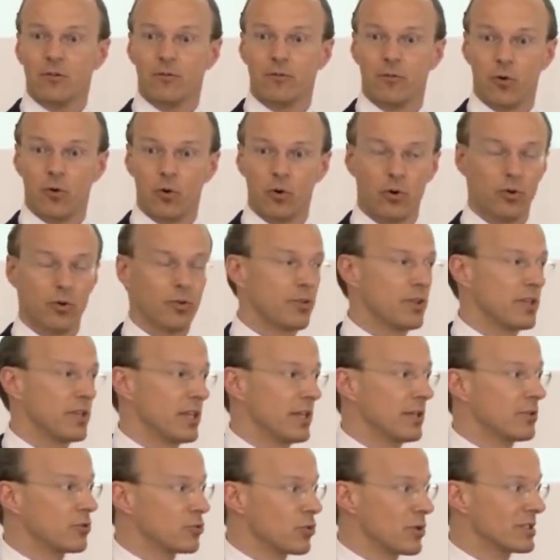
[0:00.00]
for the
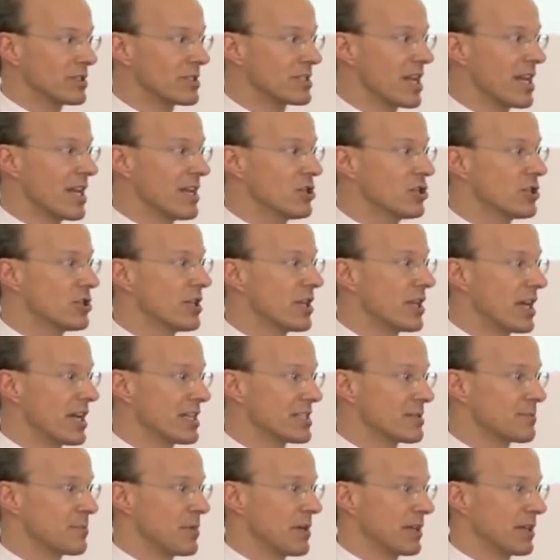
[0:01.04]
translational
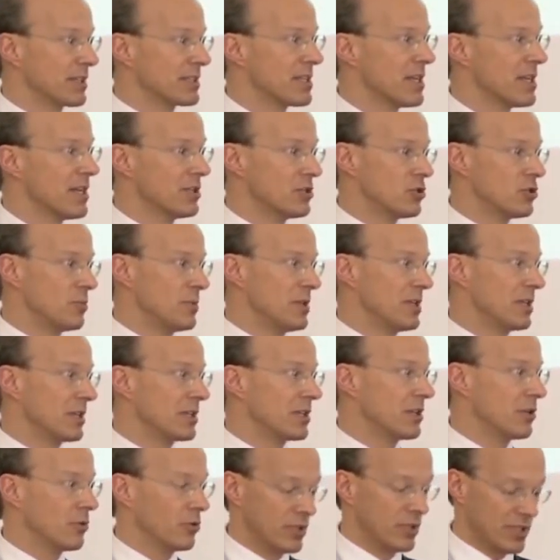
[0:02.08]
aspect to be
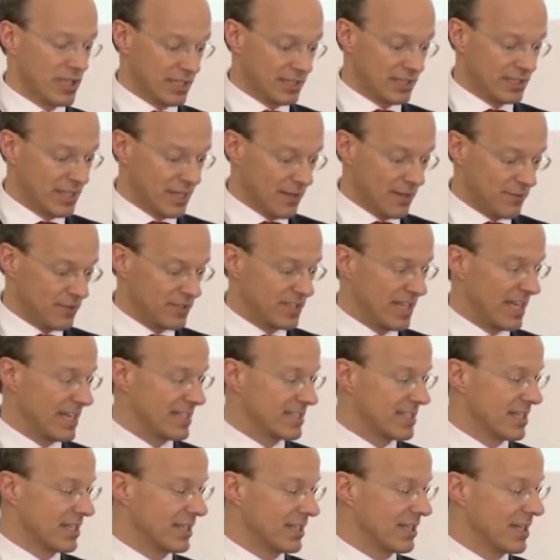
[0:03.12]
included and deliver
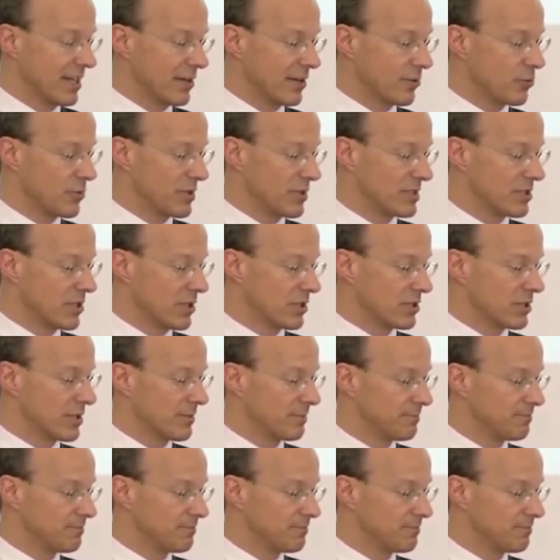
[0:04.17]
data in clinical research.